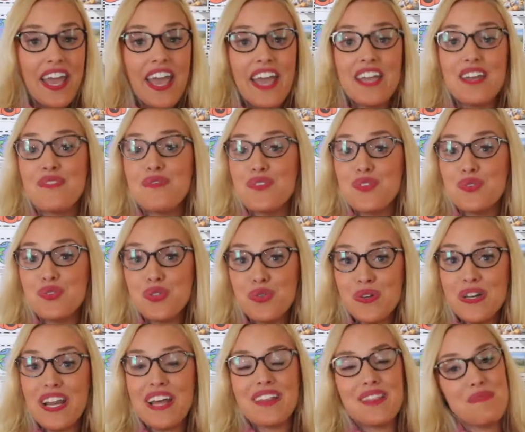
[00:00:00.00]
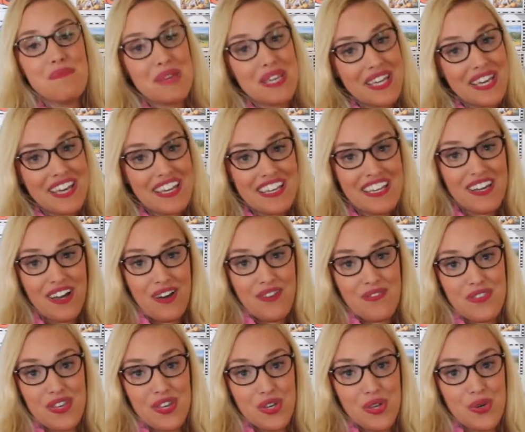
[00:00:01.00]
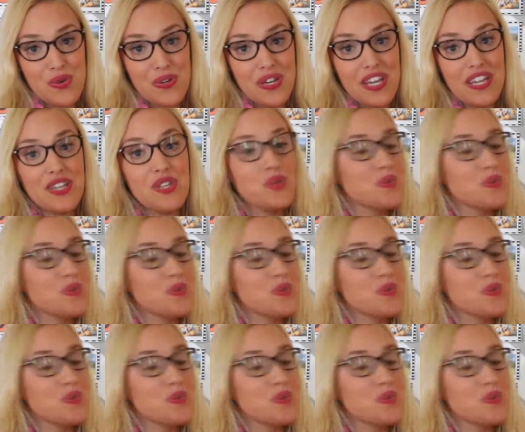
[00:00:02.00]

And if you do it at the beginning of the unit,